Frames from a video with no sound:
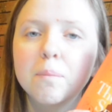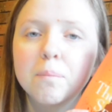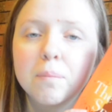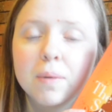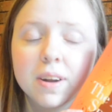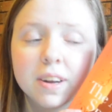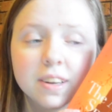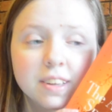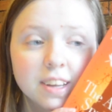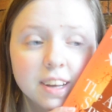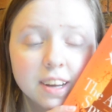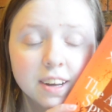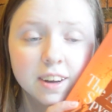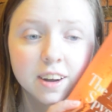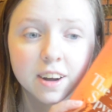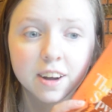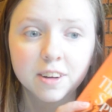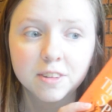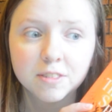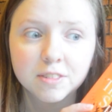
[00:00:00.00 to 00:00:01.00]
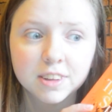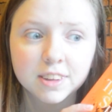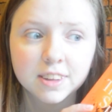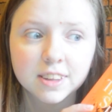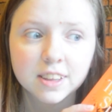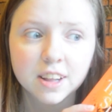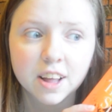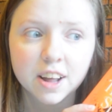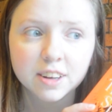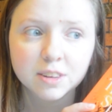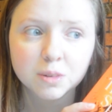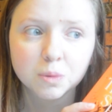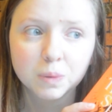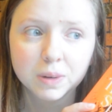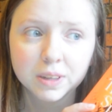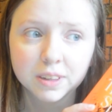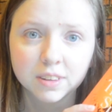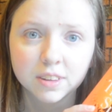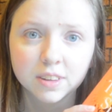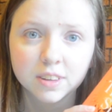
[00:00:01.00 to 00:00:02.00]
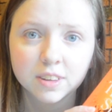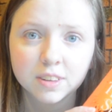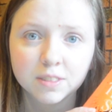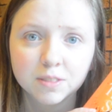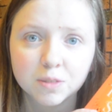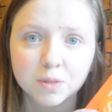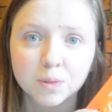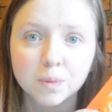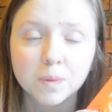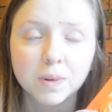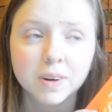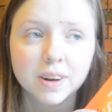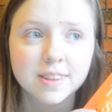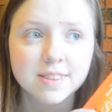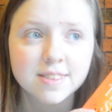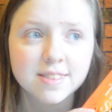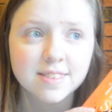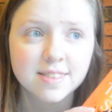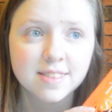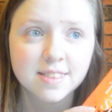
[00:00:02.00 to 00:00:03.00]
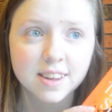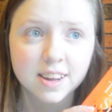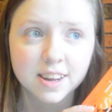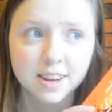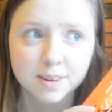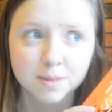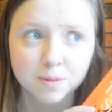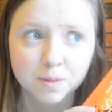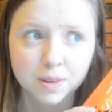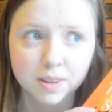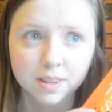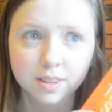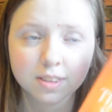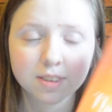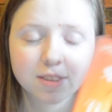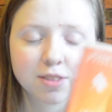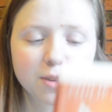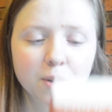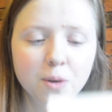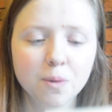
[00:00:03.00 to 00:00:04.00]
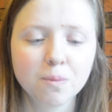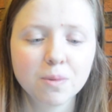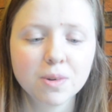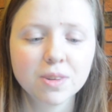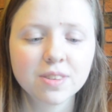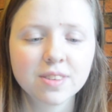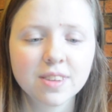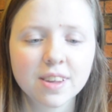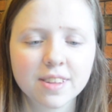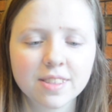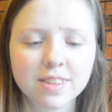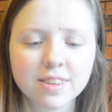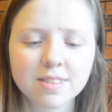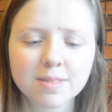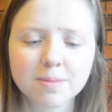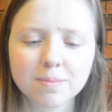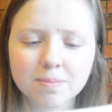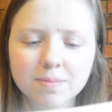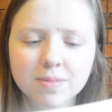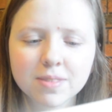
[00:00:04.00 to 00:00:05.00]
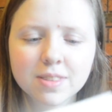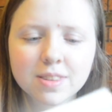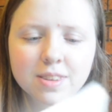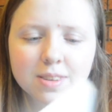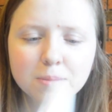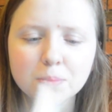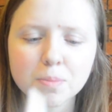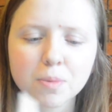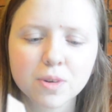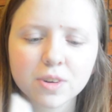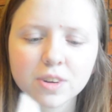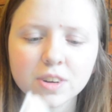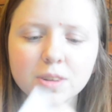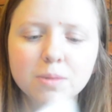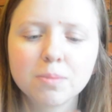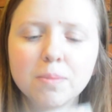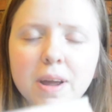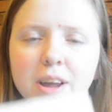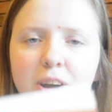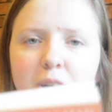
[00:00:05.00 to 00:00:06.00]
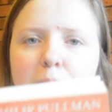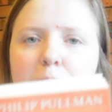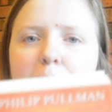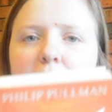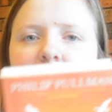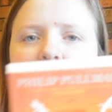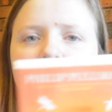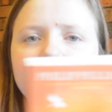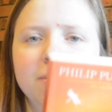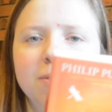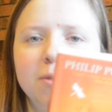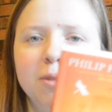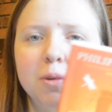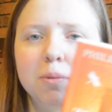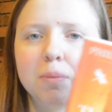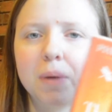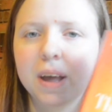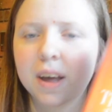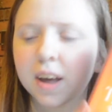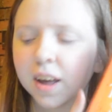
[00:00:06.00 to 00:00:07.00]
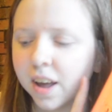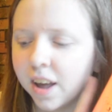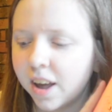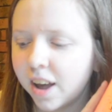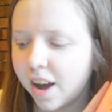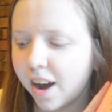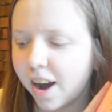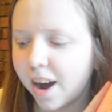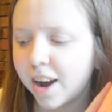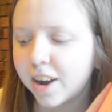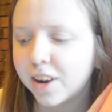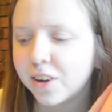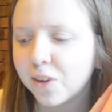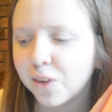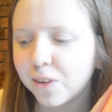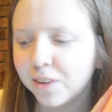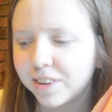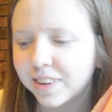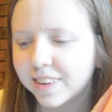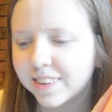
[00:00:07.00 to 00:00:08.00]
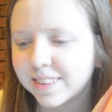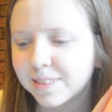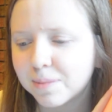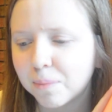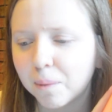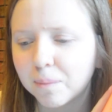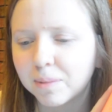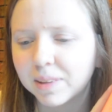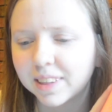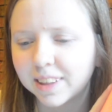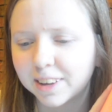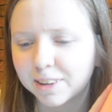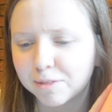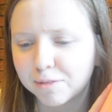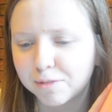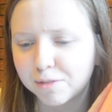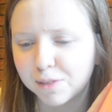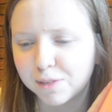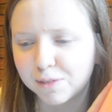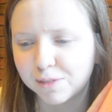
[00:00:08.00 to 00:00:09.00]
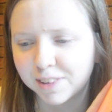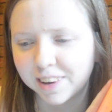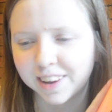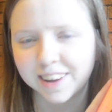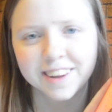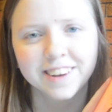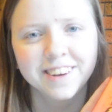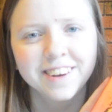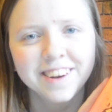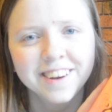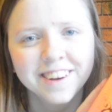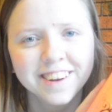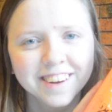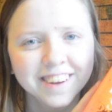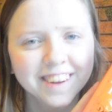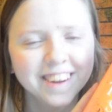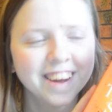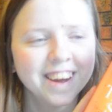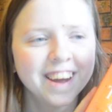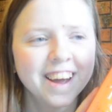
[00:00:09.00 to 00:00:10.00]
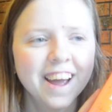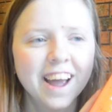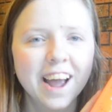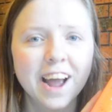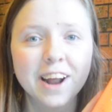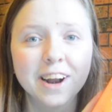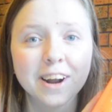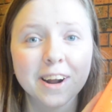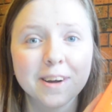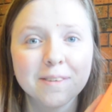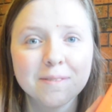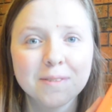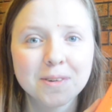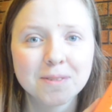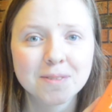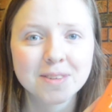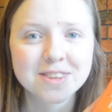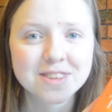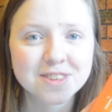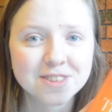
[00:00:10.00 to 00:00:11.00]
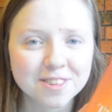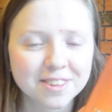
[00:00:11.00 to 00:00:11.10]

But yeah, I really liked Will from what I'd seen of Will, so we'll see. This book could make or break him for me. I know he's probably like 15 and I'm almost